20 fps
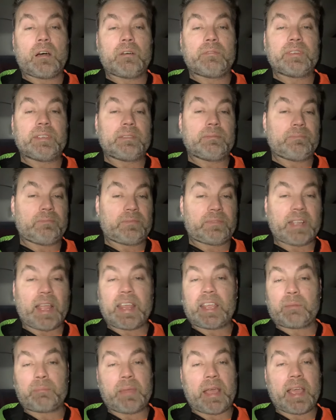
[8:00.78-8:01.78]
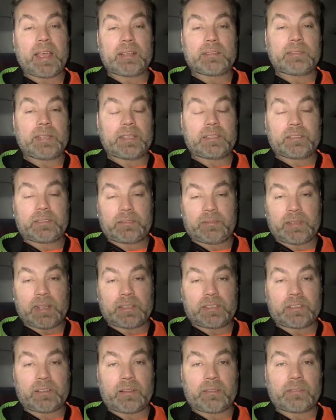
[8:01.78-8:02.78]
and take it back. That's
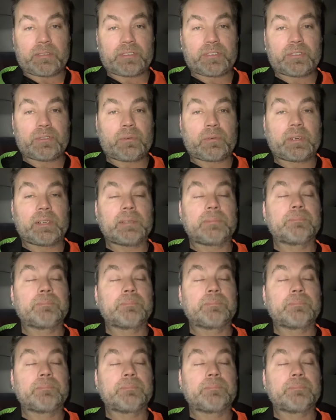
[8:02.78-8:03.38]
another story.